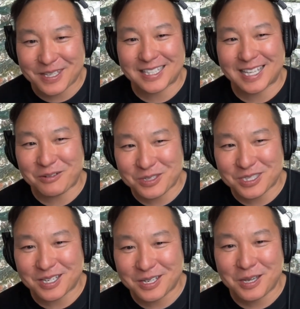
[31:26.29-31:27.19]
I think that was
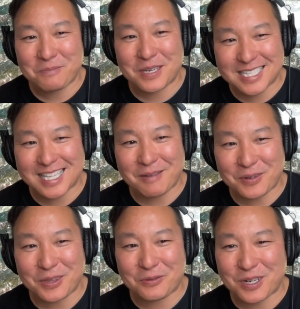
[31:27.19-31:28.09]
the big slap
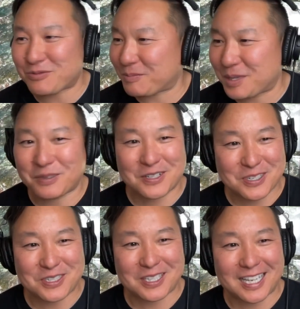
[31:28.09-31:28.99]
on the wrist where people understood,